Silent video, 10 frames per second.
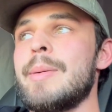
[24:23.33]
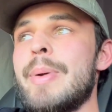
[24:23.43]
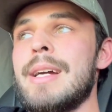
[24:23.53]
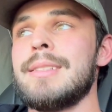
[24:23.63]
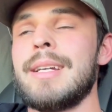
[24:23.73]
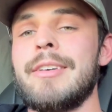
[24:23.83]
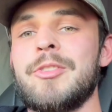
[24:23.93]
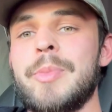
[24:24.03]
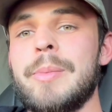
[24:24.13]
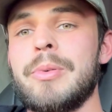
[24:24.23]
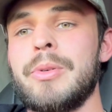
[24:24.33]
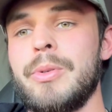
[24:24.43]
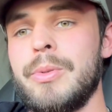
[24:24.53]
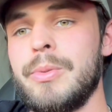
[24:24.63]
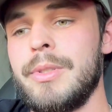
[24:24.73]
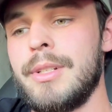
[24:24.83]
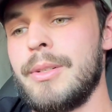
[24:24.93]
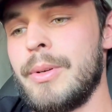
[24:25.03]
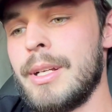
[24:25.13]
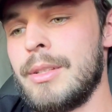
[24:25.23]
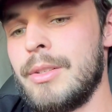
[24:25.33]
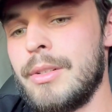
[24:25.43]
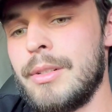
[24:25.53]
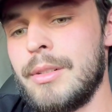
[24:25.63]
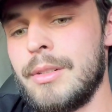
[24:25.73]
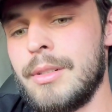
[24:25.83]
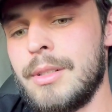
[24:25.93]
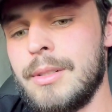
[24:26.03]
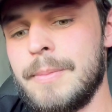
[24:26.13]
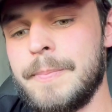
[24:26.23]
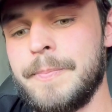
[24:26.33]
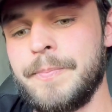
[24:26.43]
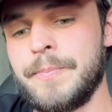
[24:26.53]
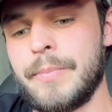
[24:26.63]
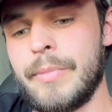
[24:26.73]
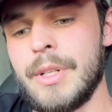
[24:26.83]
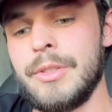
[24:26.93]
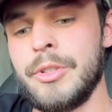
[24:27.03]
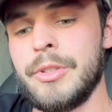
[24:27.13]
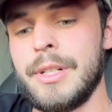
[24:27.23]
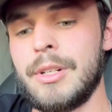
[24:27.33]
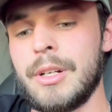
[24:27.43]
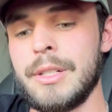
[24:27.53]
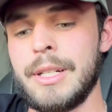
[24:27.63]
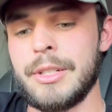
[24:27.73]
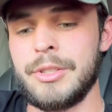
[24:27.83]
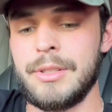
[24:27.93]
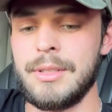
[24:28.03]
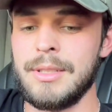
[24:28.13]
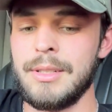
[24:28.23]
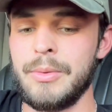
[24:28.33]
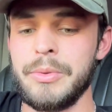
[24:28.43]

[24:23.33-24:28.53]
pans out for people who get their degree in architecture.